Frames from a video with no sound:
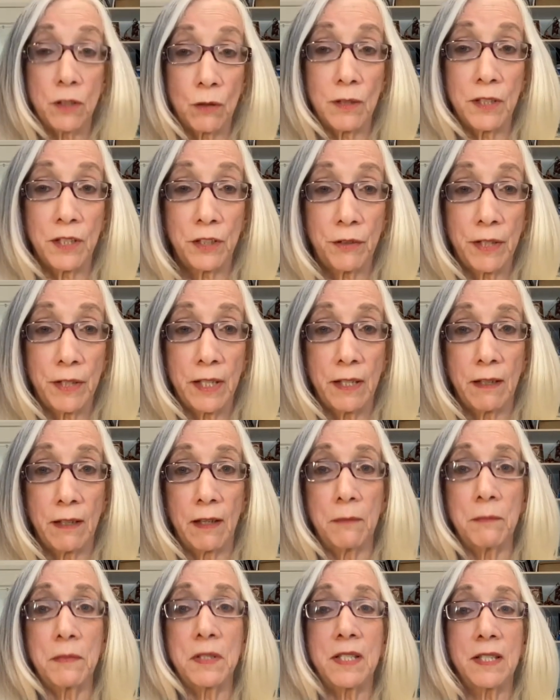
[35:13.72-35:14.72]
totally agree.
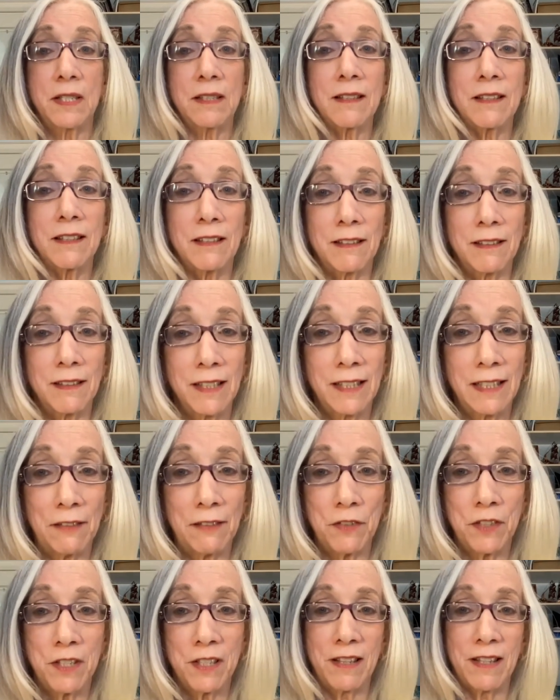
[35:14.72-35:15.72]
I'm cynical
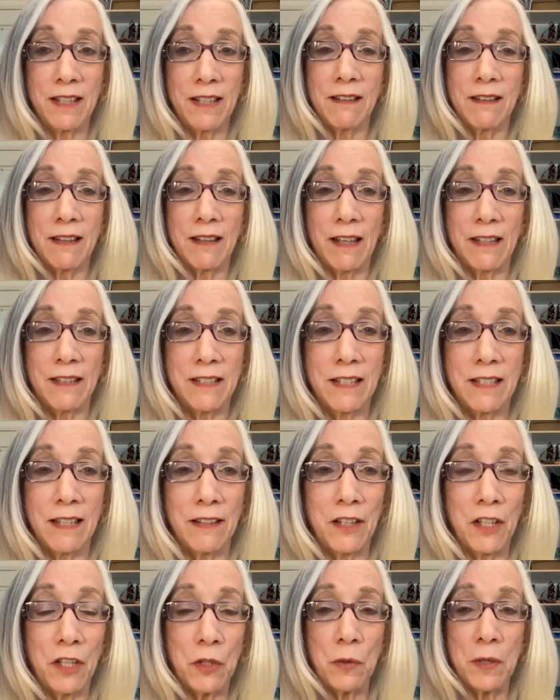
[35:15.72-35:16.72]
enough to think that
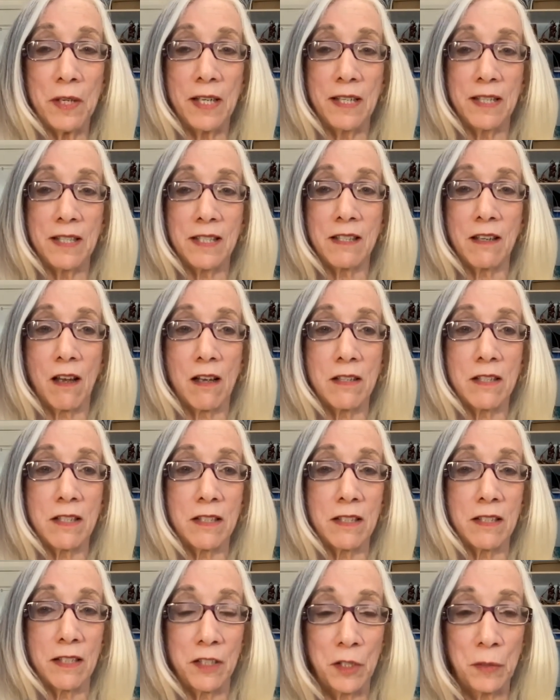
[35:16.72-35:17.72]
the UN has
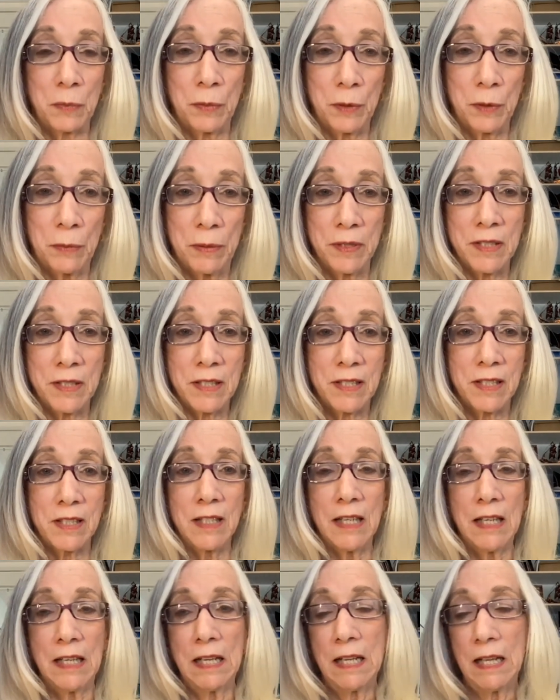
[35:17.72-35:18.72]
lost its purpose
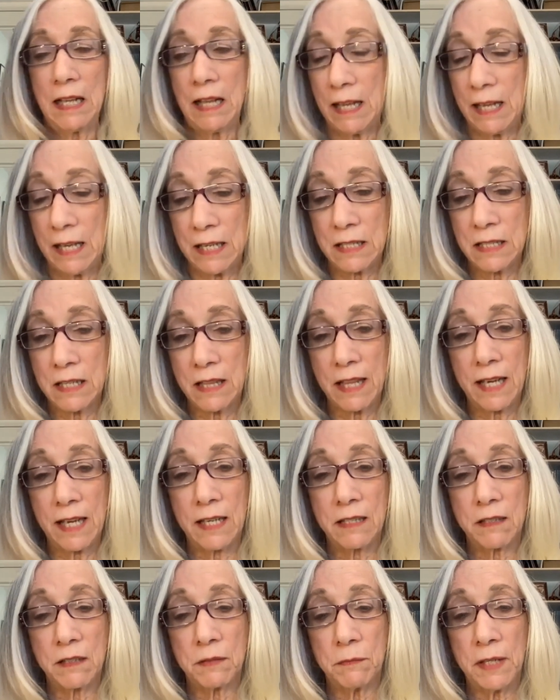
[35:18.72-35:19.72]
and
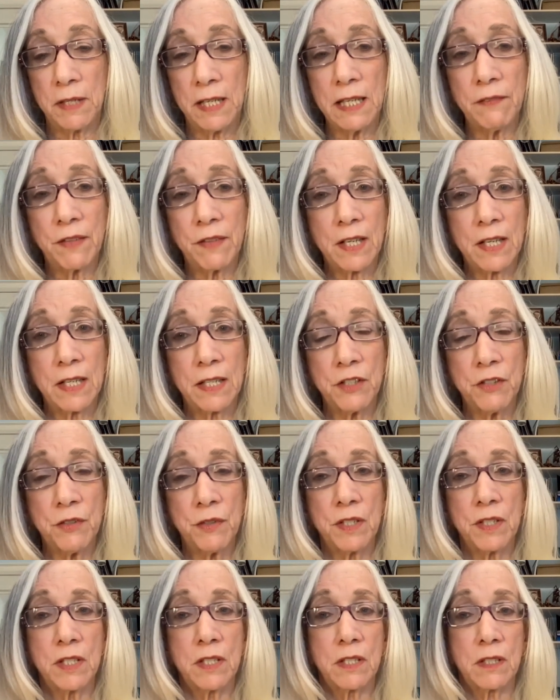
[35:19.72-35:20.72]
that many of the
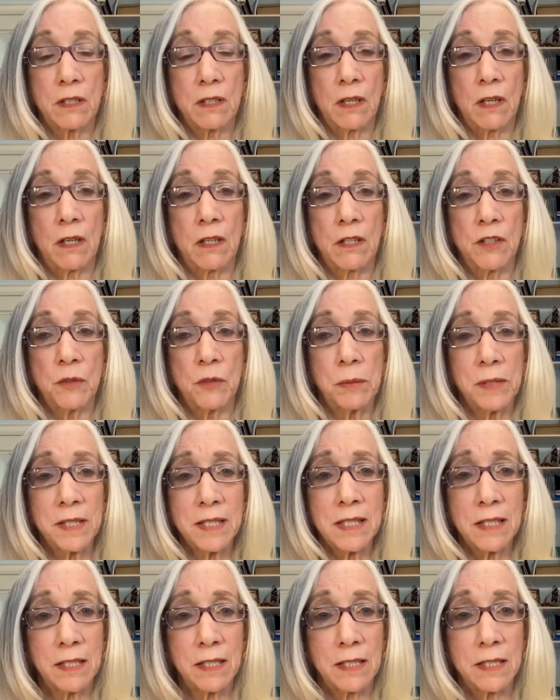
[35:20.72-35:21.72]
countries are
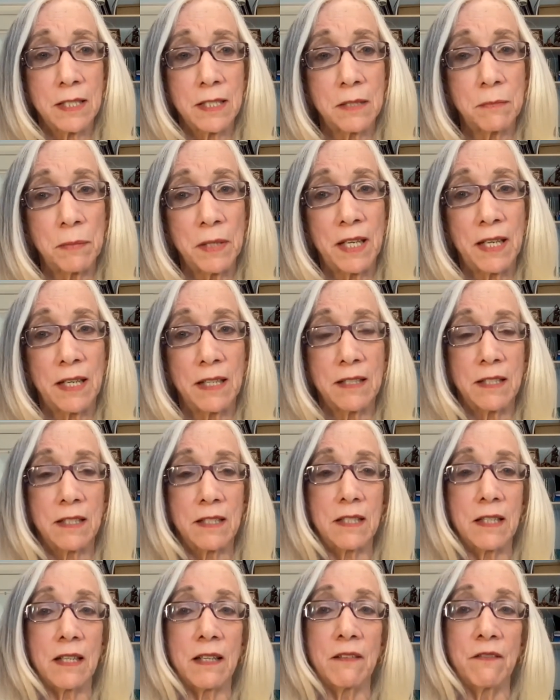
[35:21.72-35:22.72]
duplicitous because
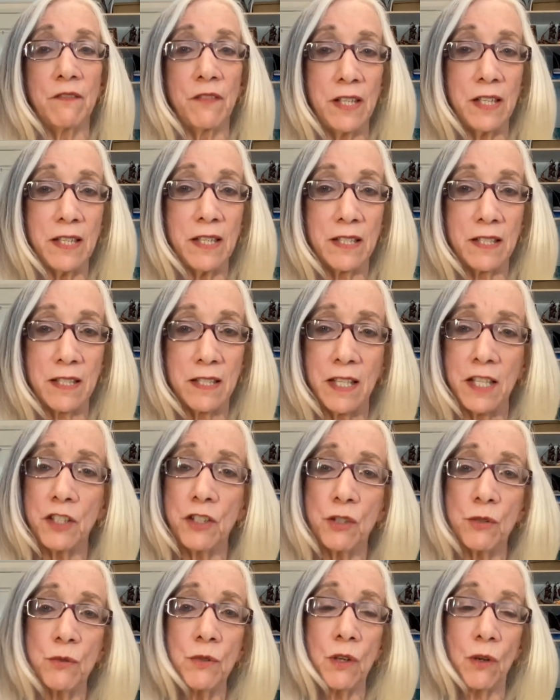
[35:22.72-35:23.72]
it's a convenience. They
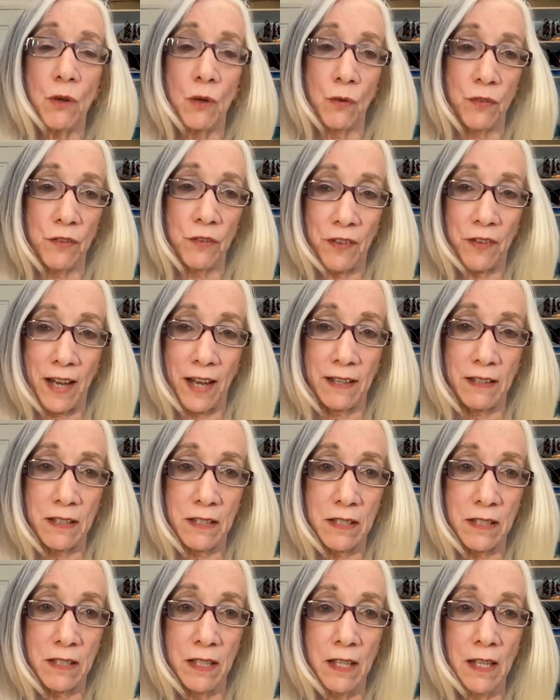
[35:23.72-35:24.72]
do know the
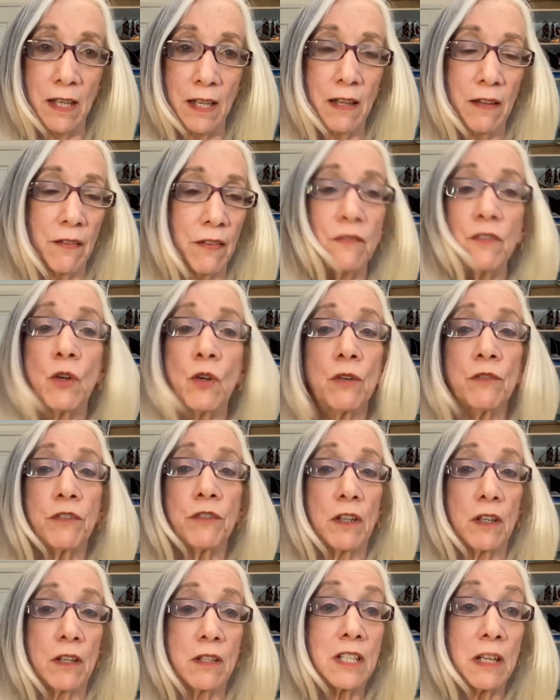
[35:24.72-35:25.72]
facts. They've known for
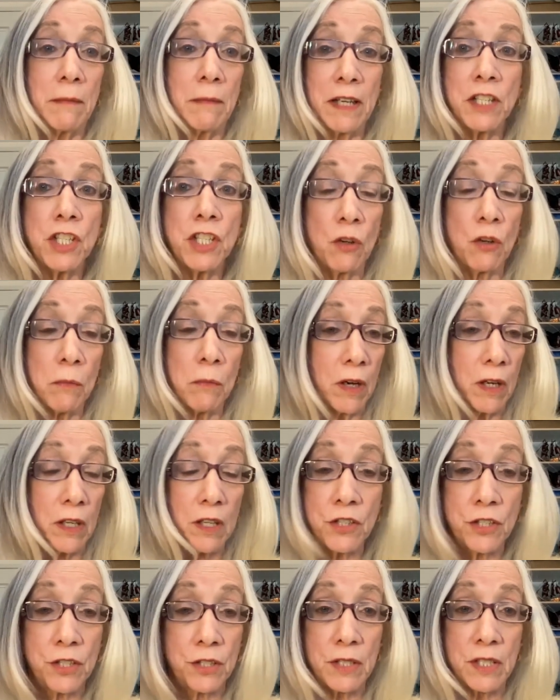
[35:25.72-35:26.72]
a long time. NGO
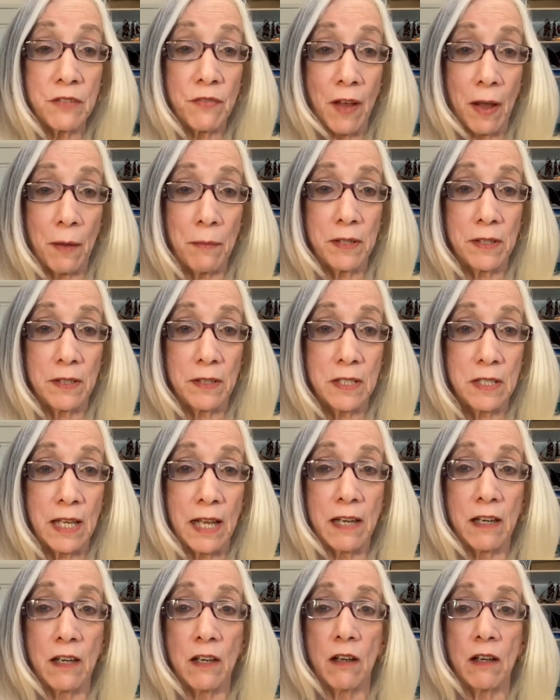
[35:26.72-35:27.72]
Monitor is fabulous,
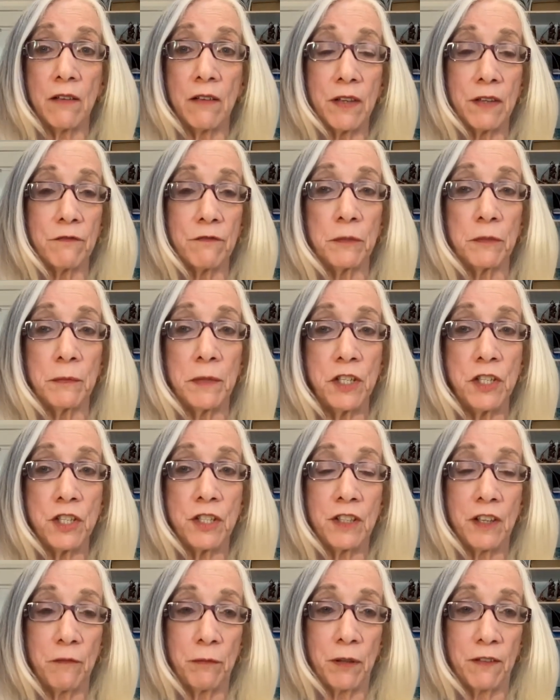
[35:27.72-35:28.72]
and a lot of the
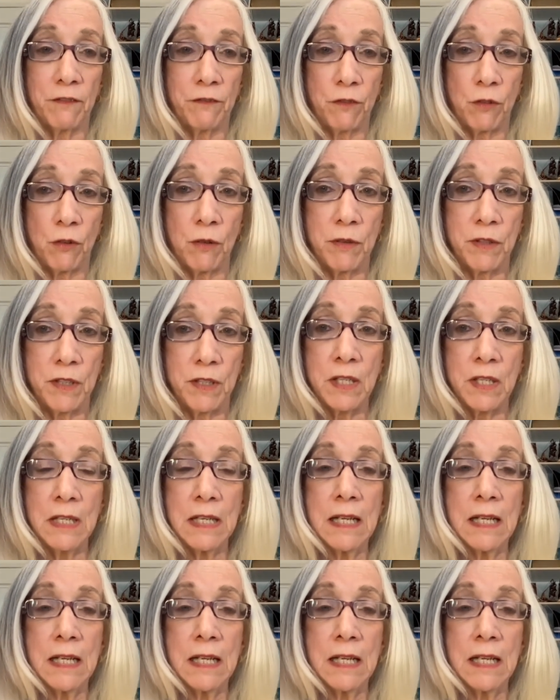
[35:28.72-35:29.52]
information they brought forward